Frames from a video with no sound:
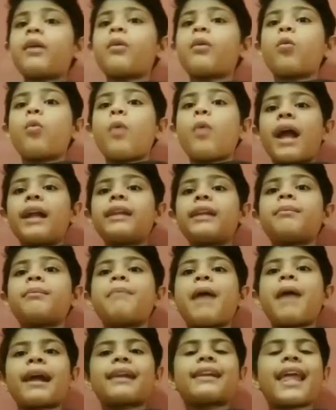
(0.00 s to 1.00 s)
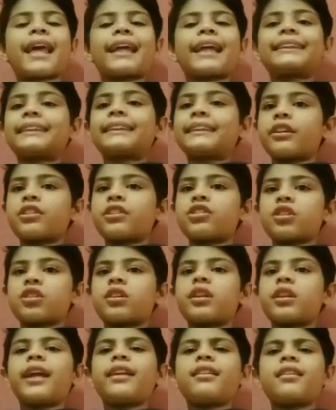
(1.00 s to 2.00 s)
walled bag-like structure,
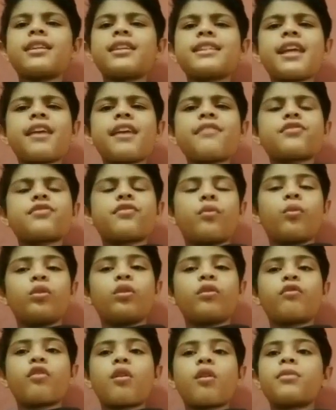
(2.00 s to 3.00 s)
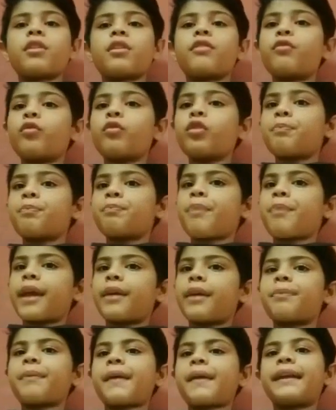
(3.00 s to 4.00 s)
it receives food from the food
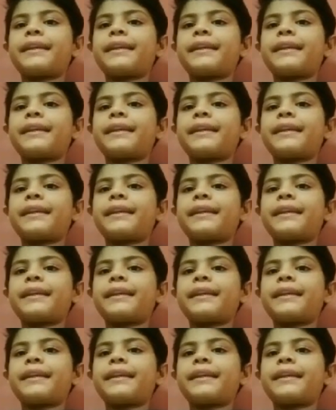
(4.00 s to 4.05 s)
pipe